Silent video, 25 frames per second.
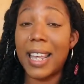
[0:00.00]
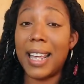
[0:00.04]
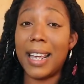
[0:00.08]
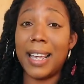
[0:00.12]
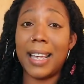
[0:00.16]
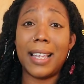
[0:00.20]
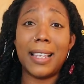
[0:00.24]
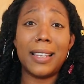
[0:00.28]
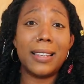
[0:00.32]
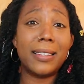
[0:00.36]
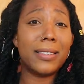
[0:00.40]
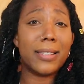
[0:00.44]

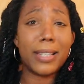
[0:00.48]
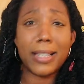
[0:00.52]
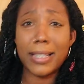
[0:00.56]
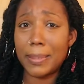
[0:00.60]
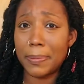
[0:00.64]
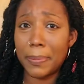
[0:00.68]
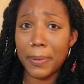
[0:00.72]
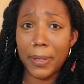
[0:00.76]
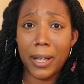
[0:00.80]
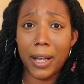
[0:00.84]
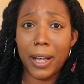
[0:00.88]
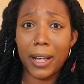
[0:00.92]
And
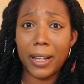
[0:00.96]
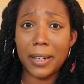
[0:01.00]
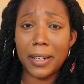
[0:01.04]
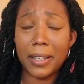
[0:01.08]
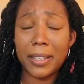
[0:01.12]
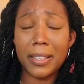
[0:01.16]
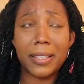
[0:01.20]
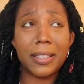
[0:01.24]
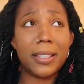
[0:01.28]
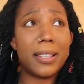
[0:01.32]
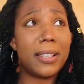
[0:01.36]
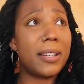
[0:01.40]
let's be
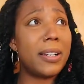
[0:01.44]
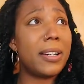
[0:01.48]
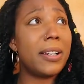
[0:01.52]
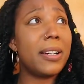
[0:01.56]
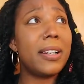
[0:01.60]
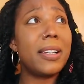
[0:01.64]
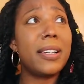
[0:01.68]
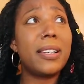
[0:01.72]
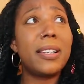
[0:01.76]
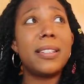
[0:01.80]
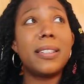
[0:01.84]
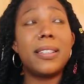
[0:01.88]
honest,
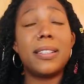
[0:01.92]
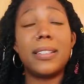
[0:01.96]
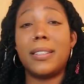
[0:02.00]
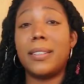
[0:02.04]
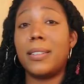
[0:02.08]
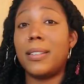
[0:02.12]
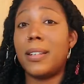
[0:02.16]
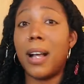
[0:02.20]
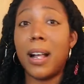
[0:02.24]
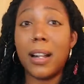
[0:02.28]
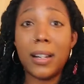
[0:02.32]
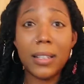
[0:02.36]
there is
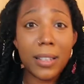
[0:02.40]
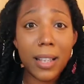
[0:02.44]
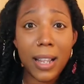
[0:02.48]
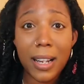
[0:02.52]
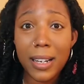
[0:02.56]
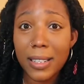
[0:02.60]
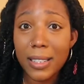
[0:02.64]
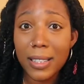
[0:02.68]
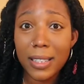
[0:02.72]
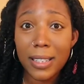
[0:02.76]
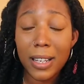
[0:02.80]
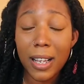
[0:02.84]
not a
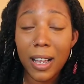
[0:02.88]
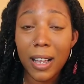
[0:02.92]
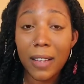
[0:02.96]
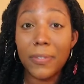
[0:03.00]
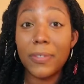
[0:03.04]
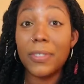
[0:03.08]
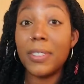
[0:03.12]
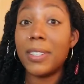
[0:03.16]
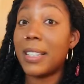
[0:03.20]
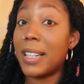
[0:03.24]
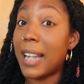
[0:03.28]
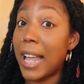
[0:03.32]
lot of
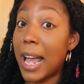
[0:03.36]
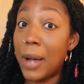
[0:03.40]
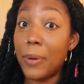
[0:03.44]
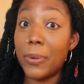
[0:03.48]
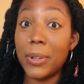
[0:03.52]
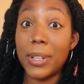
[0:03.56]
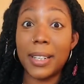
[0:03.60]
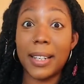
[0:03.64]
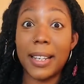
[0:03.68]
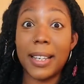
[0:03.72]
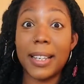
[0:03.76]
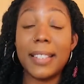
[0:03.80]
stuff
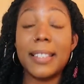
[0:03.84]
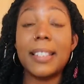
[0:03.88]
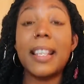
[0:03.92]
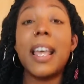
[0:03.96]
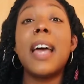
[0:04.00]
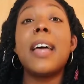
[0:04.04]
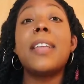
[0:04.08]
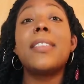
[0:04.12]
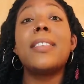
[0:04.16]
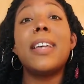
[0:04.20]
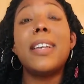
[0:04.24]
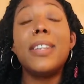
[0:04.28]
nowadays
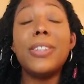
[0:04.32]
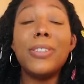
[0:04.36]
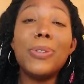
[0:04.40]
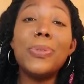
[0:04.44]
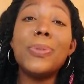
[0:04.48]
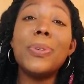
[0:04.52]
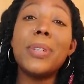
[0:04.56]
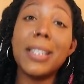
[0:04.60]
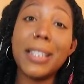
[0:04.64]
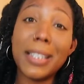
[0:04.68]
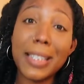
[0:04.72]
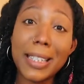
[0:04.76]
that
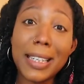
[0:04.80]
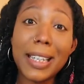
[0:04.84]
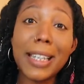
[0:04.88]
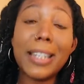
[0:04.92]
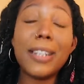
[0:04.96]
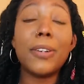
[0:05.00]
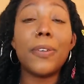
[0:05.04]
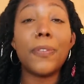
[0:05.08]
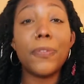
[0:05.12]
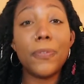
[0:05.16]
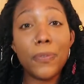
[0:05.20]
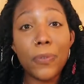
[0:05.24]
you can
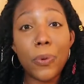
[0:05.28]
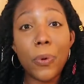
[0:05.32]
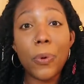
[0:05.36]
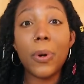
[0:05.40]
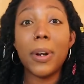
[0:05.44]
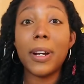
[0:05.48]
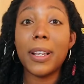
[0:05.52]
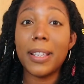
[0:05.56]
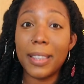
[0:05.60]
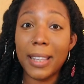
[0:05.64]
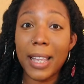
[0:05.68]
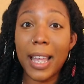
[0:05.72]
get
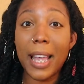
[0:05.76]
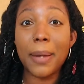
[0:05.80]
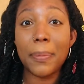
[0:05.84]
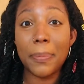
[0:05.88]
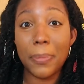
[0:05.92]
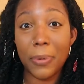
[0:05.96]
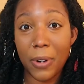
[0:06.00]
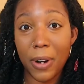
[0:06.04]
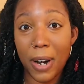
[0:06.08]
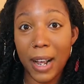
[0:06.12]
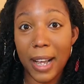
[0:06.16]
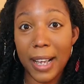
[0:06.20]
for
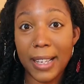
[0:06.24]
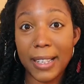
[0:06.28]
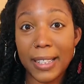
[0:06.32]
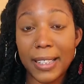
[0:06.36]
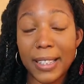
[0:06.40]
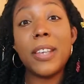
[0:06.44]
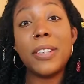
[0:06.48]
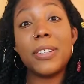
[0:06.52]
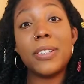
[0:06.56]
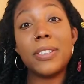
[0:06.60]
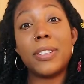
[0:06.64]
that price.